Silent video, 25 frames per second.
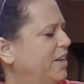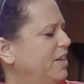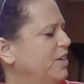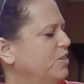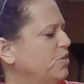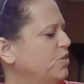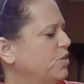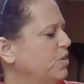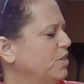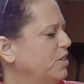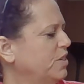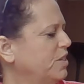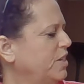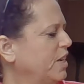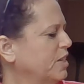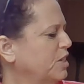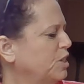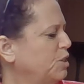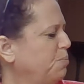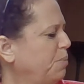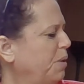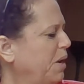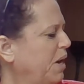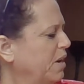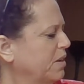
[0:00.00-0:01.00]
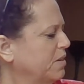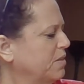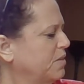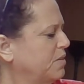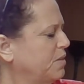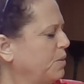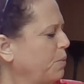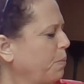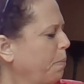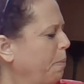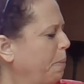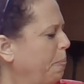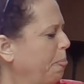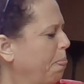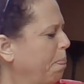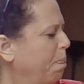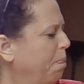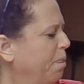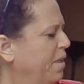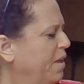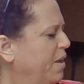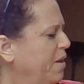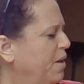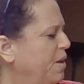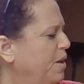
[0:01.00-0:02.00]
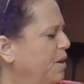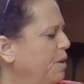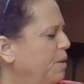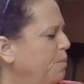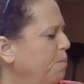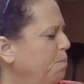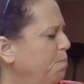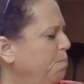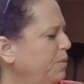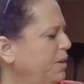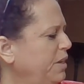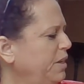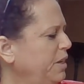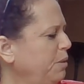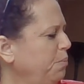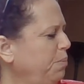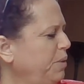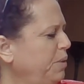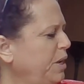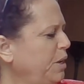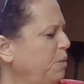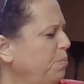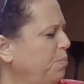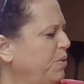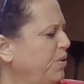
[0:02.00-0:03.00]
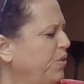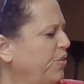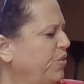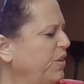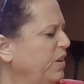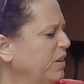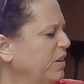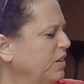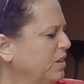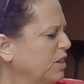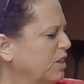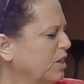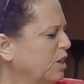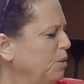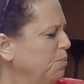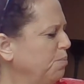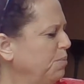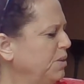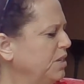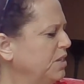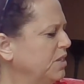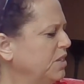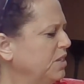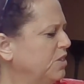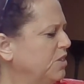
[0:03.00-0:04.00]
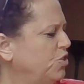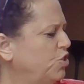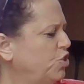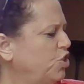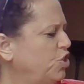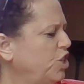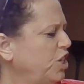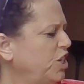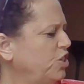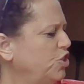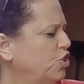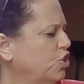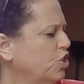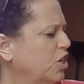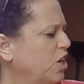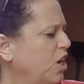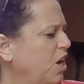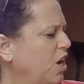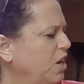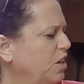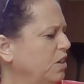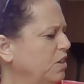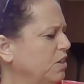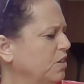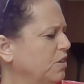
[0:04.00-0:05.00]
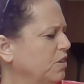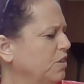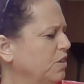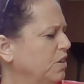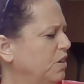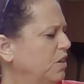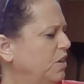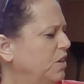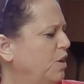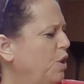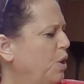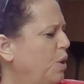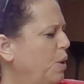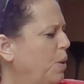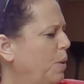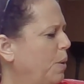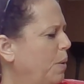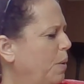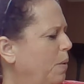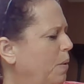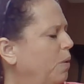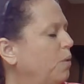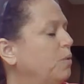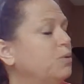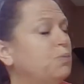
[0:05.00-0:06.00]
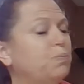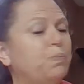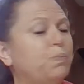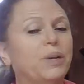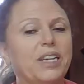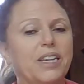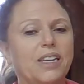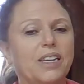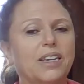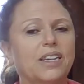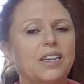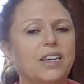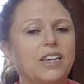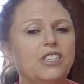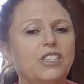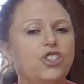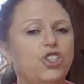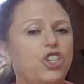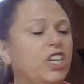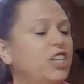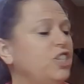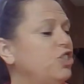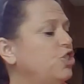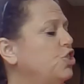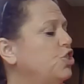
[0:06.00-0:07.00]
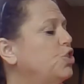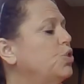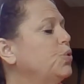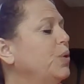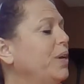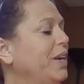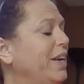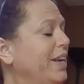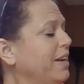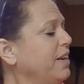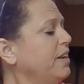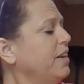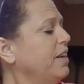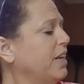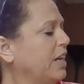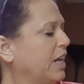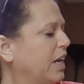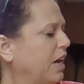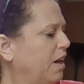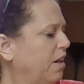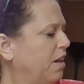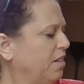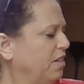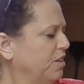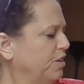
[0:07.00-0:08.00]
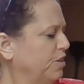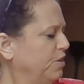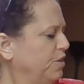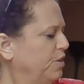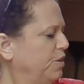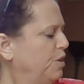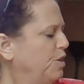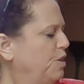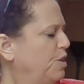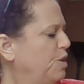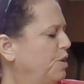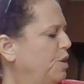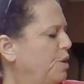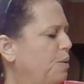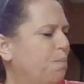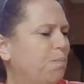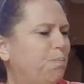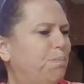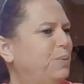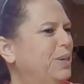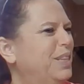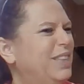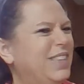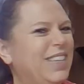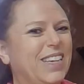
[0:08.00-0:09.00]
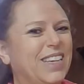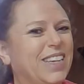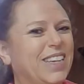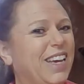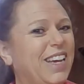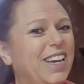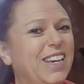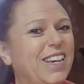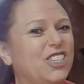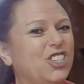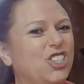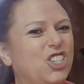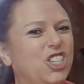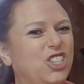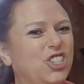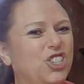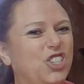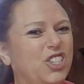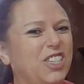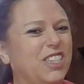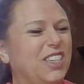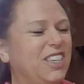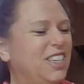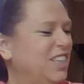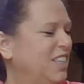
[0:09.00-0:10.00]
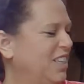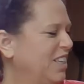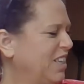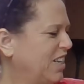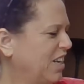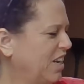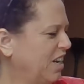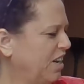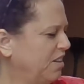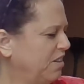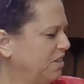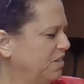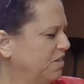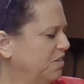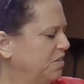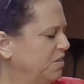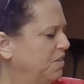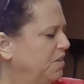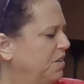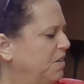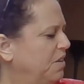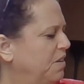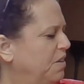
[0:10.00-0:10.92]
Here's our text box. Many people think that chameleons change color, but can change to any color, but they can't change to any color.